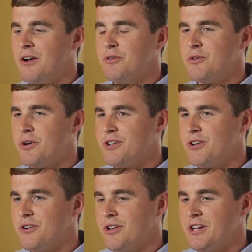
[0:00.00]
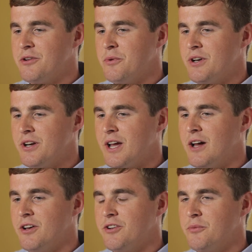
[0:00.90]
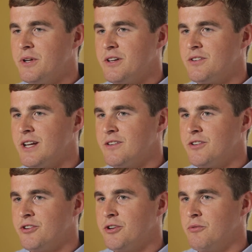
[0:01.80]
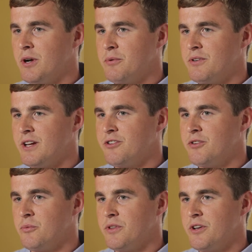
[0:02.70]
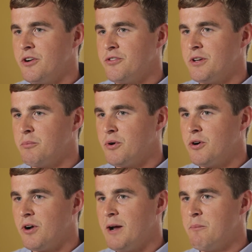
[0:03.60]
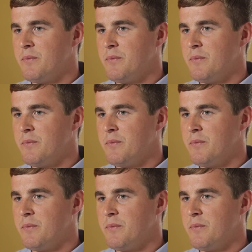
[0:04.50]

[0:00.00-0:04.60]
I really wanted to go to Lane Community College because it had such a good reputation with the nursing program